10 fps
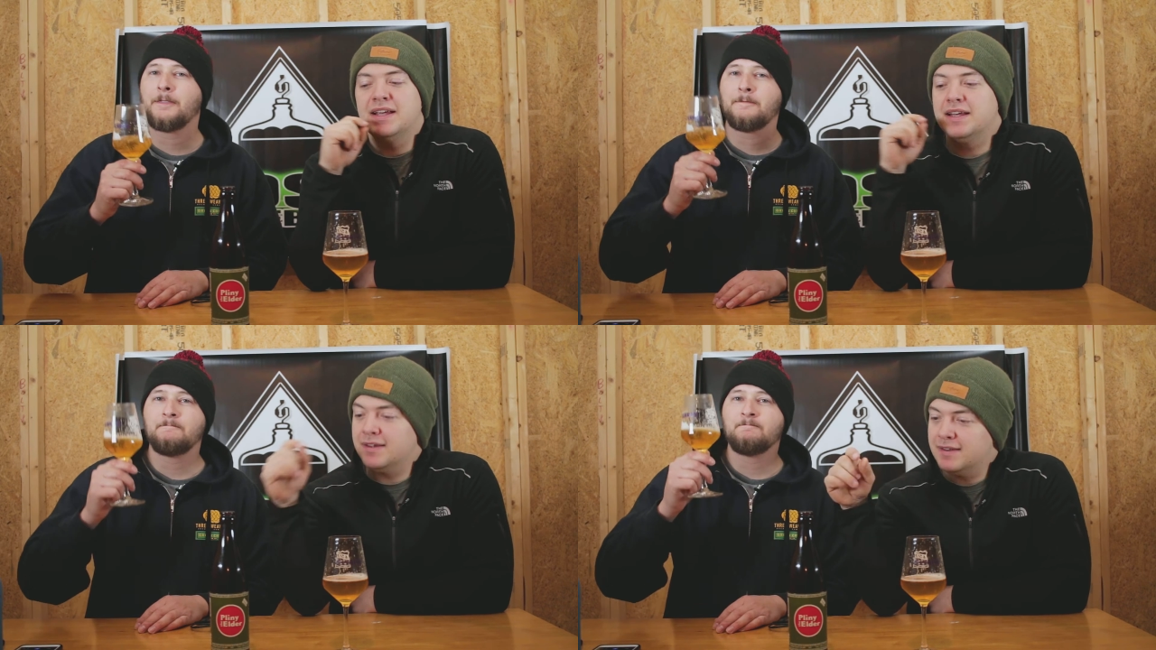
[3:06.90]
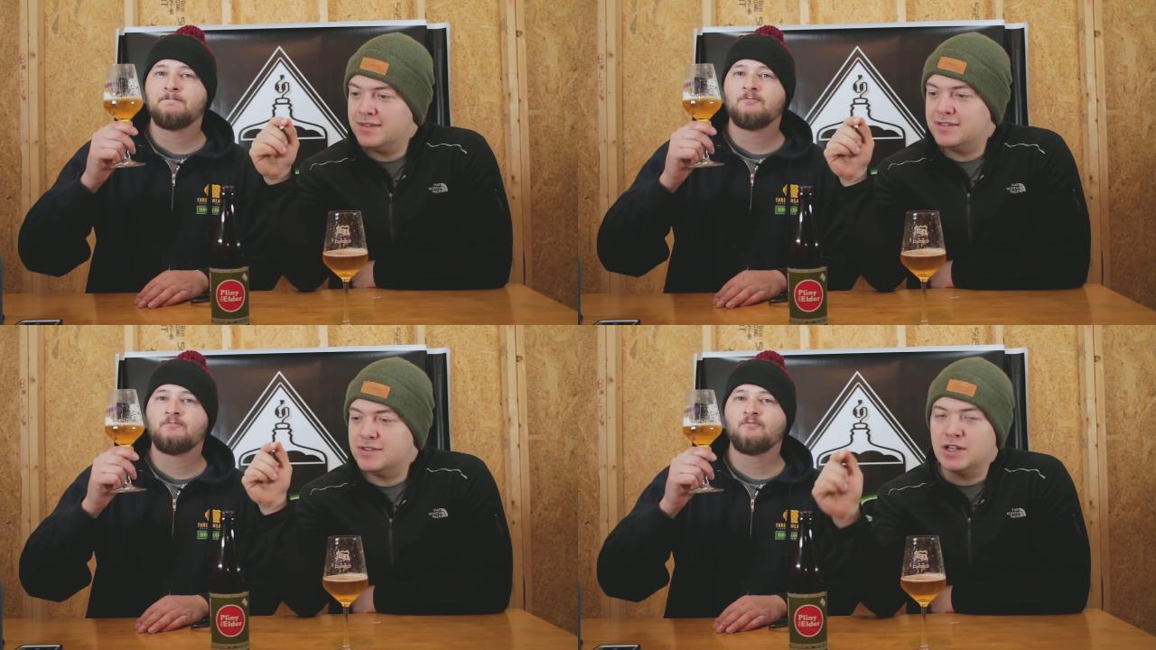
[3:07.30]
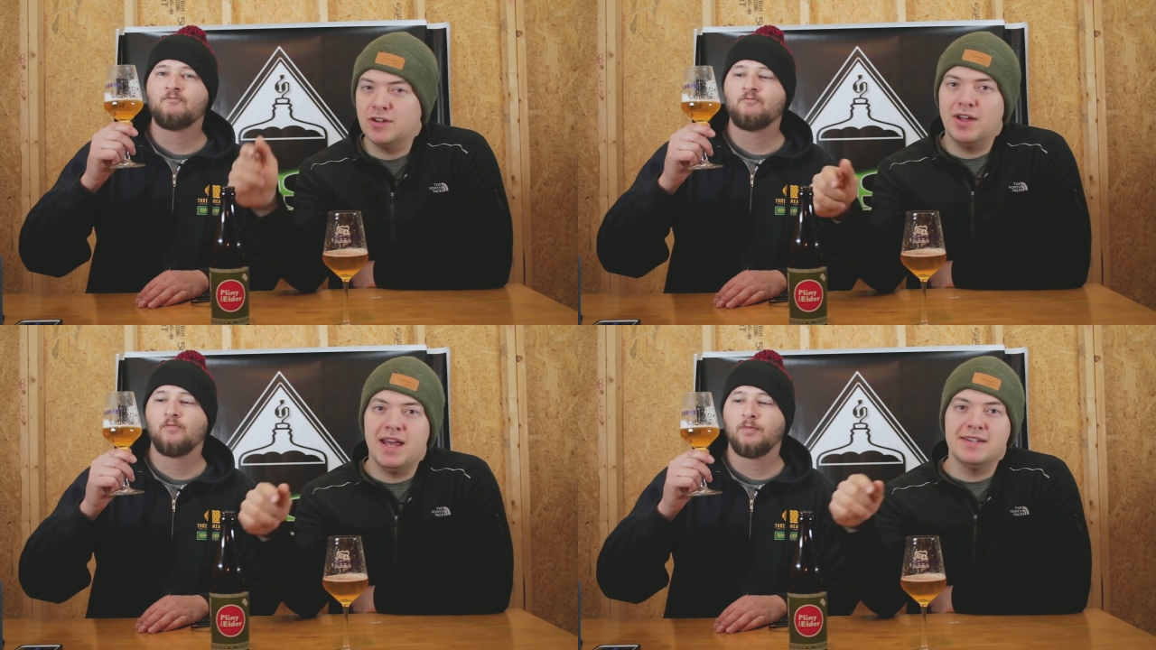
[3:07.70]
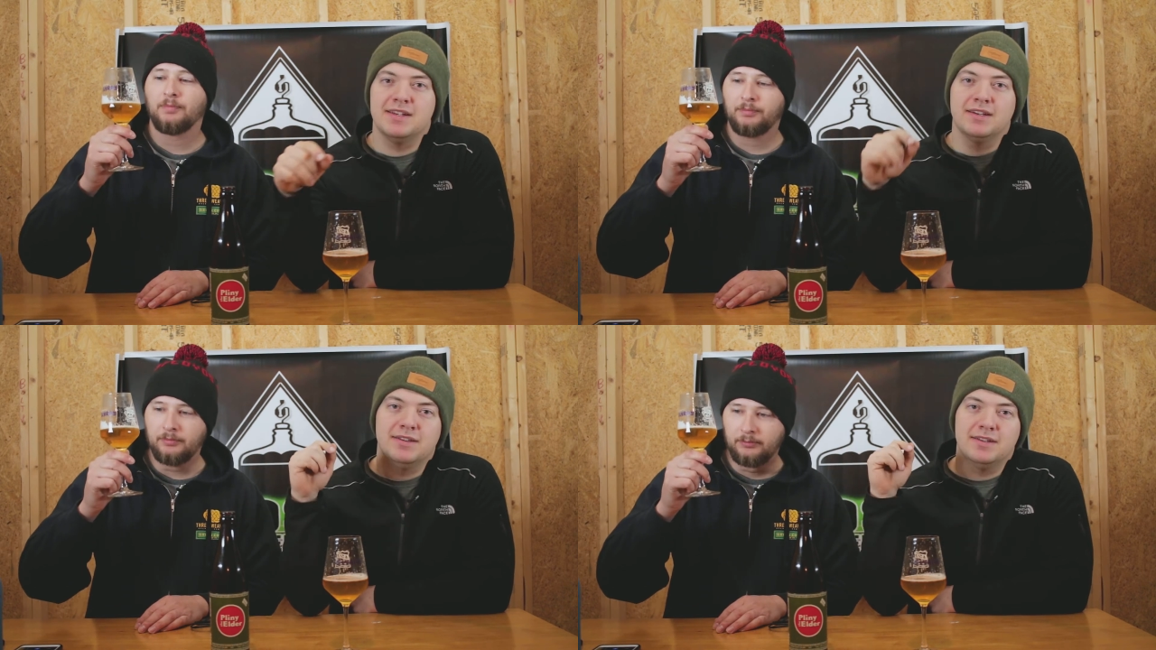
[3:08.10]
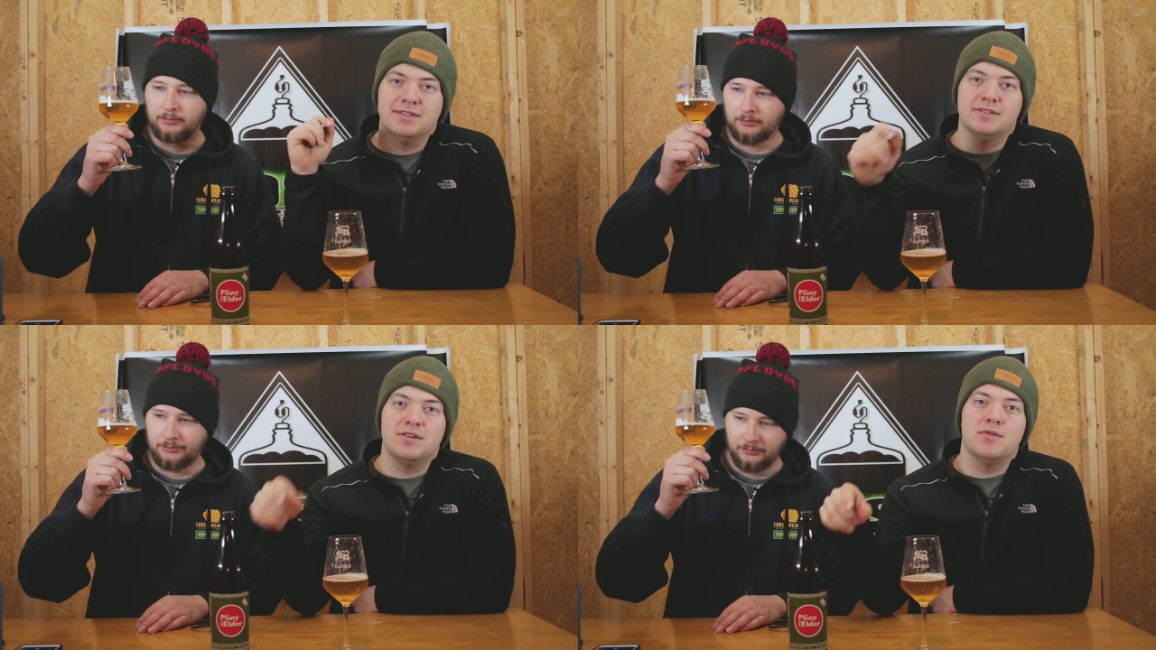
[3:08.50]
Speaker 1: say this is a classic.
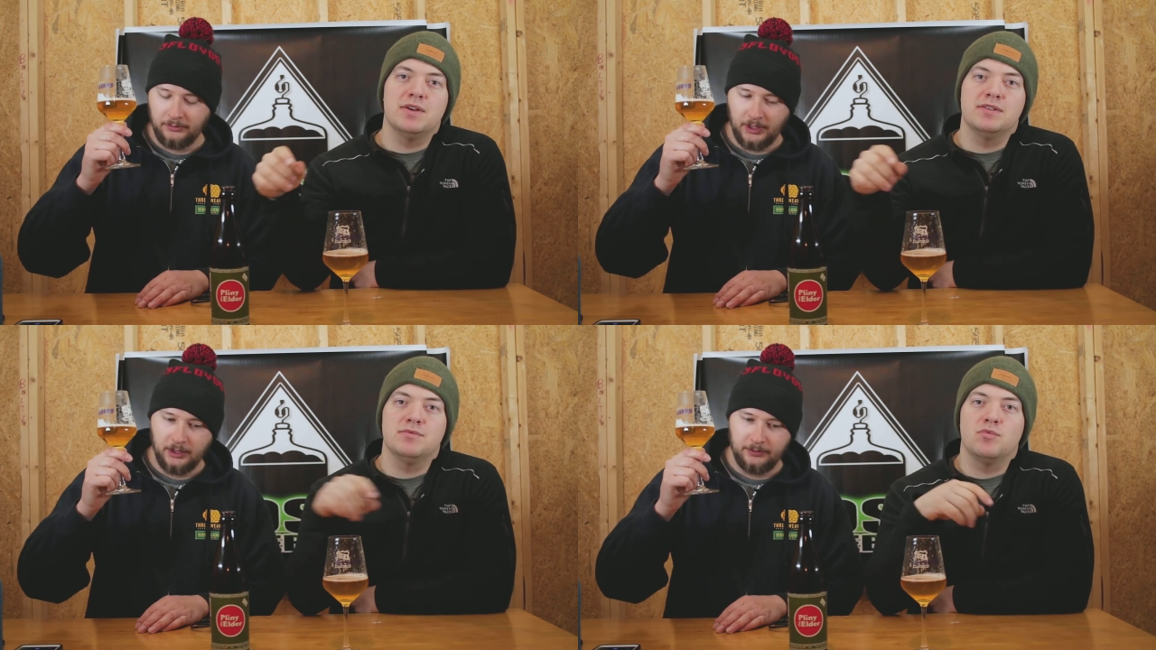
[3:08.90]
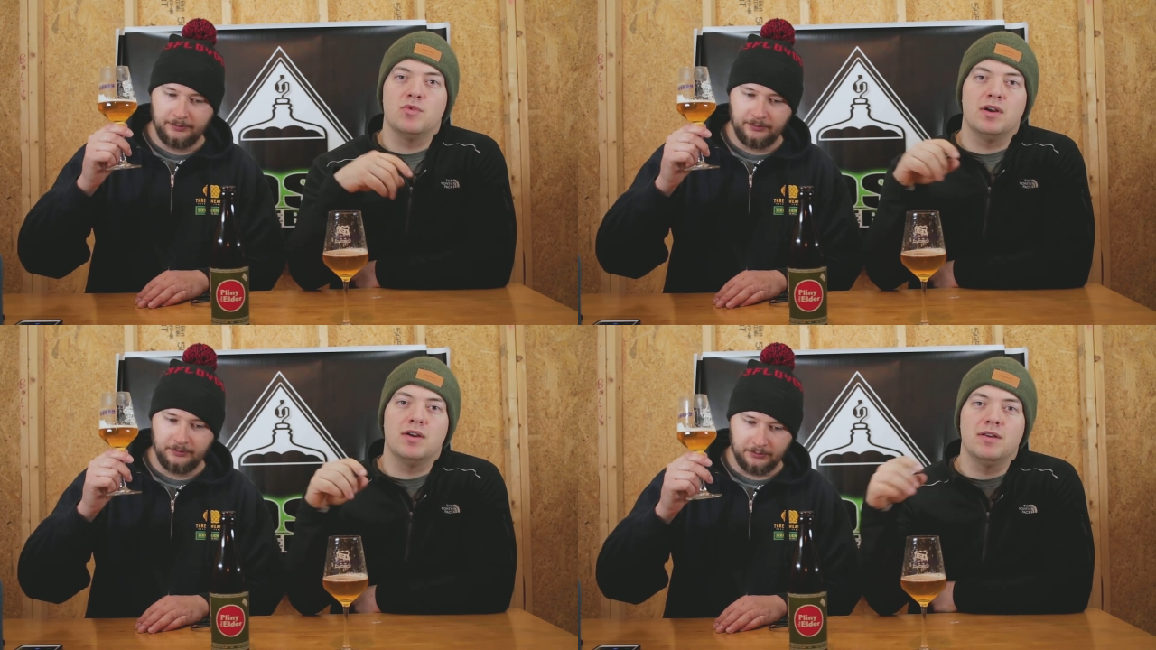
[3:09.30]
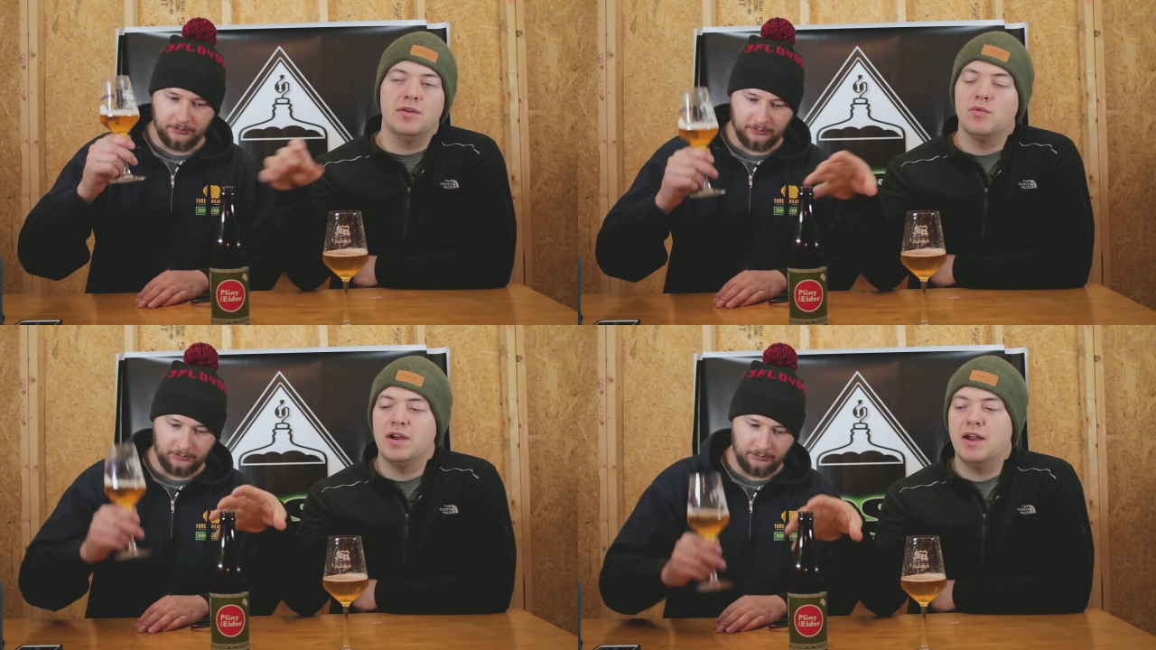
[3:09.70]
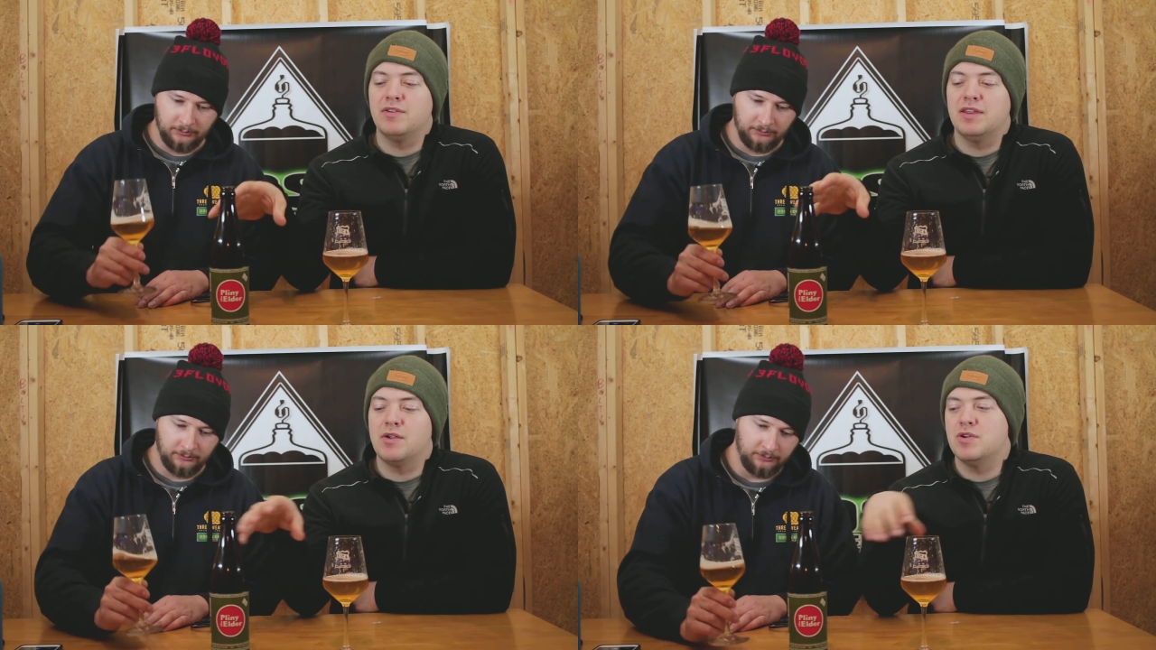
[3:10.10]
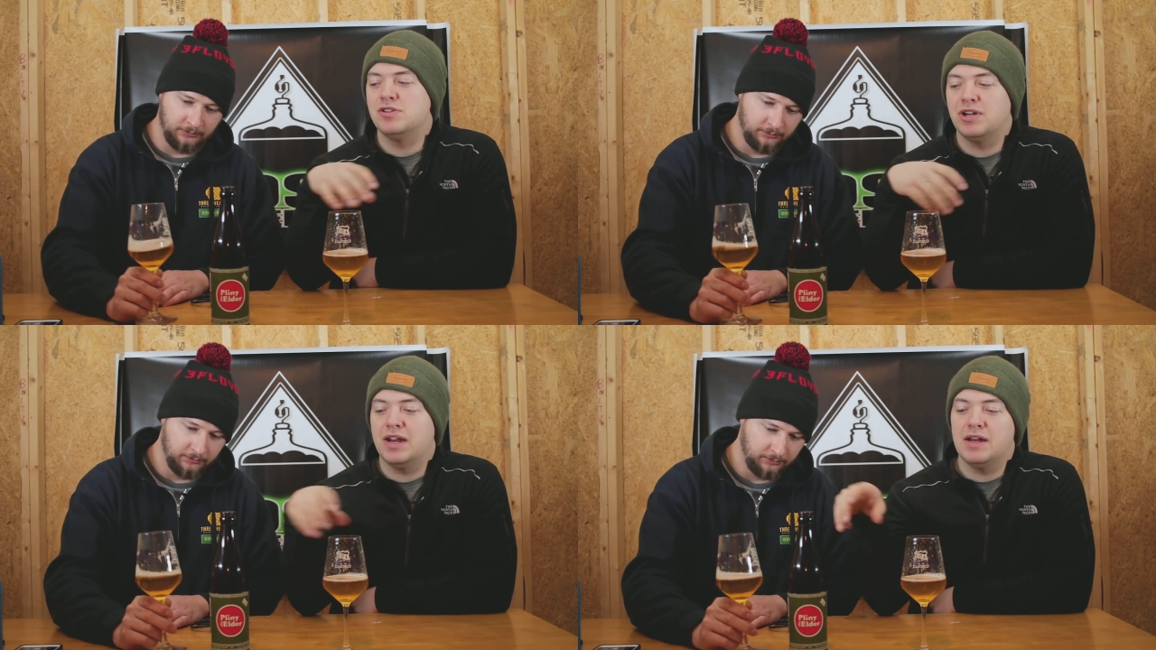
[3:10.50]
This is always where where everything
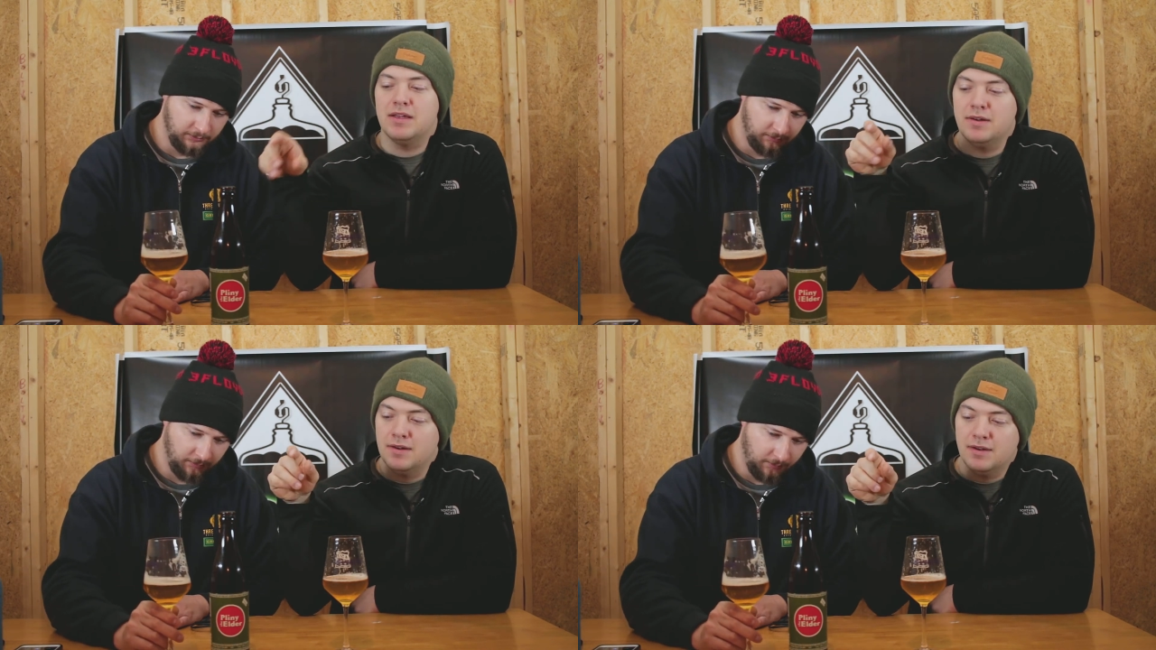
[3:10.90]
originated.